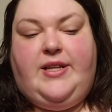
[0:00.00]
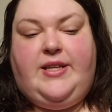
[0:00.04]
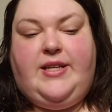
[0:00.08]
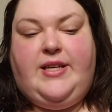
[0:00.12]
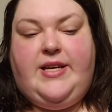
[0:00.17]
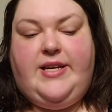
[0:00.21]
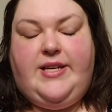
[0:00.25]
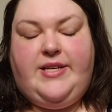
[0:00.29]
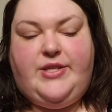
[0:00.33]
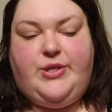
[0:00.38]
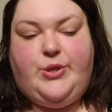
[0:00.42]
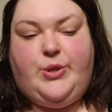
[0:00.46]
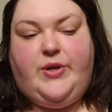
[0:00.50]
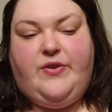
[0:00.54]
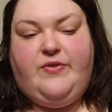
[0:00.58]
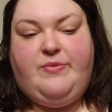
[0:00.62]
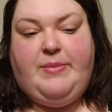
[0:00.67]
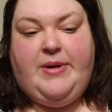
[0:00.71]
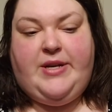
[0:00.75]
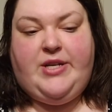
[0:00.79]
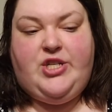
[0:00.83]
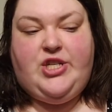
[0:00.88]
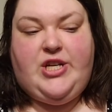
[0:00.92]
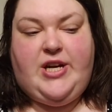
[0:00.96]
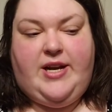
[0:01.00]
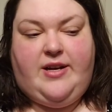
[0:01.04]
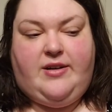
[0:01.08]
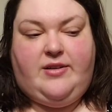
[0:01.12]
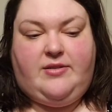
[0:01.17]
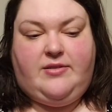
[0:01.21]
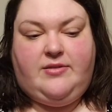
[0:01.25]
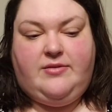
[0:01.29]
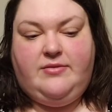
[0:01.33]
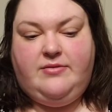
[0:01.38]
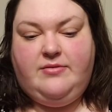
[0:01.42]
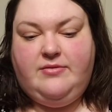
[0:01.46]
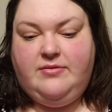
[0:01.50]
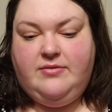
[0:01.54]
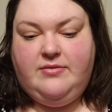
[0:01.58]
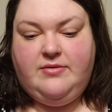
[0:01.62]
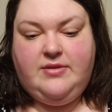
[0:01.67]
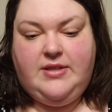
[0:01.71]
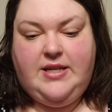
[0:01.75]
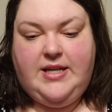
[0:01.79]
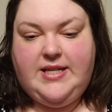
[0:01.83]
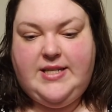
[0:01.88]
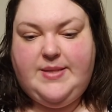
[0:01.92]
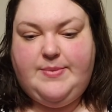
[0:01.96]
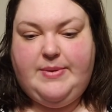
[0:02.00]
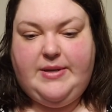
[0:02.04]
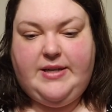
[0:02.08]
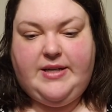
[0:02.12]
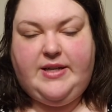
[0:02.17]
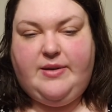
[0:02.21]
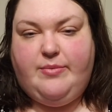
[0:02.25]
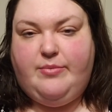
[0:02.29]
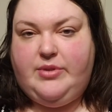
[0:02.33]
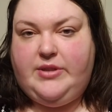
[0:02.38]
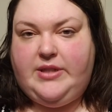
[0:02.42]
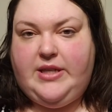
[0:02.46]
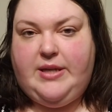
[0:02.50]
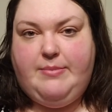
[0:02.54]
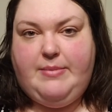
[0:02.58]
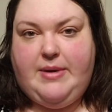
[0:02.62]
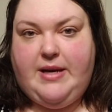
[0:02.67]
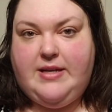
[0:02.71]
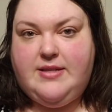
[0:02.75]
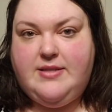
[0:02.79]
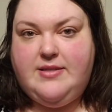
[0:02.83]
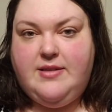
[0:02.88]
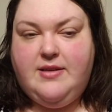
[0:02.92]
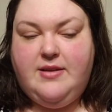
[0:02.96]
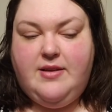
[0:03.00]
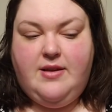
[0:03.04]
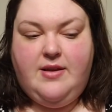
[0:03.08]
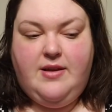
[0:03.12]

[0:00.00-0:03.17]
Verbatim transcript: the history of my channel, it's been a complete mess.